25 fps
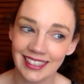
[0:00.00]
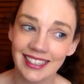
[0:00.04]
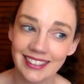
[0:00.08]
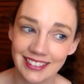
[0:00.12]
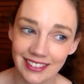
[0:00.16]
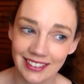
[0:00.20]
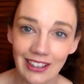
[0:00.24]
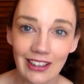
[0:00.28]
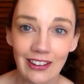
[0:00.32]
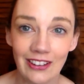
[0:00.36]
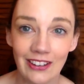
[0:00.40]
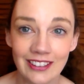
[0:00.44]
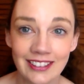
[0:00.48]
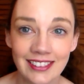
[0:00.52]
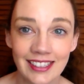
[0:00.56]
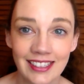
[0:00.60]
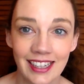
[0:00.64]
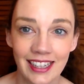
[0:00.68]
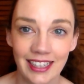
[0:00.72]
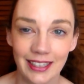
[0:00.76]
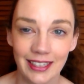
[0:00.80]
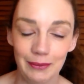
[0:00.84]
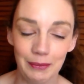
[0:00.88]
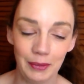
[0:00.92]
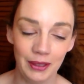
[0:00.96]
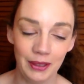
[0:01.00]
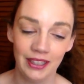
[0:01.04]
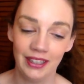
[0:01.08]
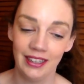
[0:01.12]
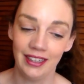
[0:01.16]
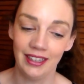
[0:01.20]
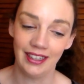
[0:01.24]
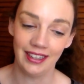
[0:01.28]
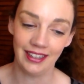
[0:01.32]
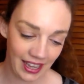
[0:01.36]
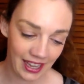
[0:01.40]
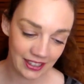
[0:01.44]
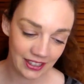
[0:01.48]
It's a long time.
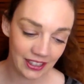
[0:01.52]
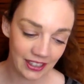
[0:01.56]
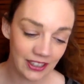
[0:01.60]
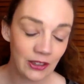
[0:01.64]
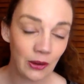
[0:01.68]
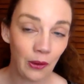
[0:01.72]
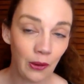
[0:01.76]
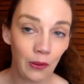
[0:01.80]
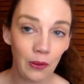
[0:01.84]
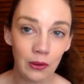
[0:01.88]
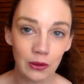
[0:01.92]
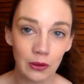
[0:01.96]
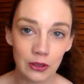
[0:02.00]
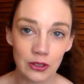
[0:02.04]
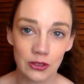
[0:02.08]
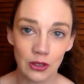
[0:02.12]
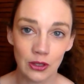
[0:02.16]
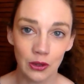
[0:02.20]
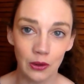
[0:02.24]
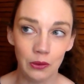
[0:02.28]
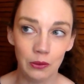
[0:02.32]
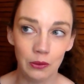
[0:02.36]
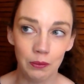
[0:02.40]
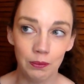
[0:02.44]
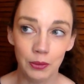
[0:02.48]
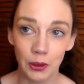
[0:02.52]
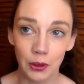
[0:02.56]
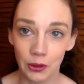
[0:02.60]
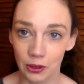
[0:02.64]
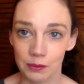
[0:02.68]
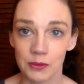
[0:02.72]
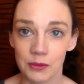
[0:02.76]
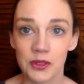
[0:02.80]
And he also put